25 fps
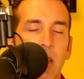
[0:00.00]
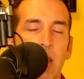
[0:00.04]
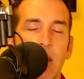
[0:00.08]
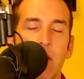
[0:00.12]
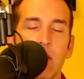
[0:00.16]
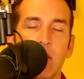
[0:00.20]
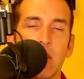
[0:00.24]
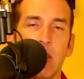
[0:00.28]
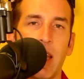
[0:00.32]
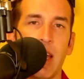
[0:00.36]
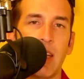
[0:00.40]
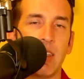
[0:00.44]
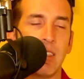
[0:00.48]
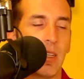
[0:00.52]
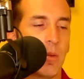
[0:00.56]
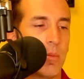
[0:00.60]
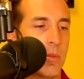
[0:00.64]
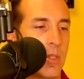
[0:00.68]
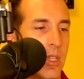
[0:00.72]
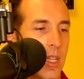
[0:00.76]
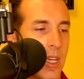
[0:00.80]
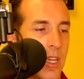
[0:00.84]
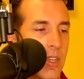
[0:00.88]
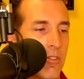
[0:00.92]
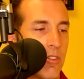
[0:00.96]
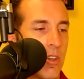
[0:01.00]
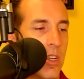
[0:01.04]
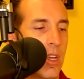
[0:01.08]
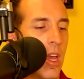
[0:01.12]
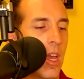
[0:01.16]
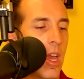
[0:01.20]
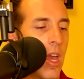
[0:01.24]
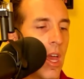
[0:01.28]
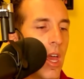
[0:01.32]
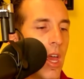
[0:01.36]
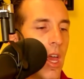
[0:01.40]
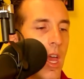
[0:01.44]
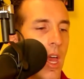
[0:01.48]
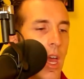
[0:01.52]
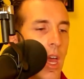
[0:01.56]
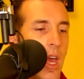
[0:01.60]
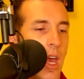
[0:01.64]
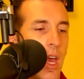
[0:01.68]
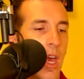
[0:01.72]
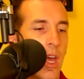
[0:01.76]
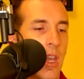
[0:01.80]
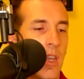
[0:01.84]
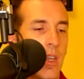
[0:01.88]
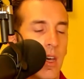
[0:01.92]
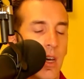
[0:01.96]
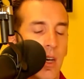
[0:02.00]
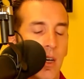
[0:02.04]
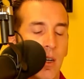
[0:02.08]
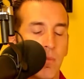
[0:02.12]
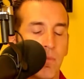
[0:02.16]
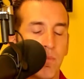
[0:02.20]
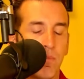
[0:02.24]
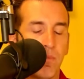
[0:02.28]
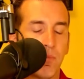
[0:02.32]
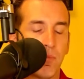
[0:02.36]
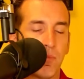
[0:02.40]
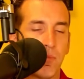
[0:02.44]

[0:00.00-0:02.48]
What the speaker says: I know his last name's Laundrie. And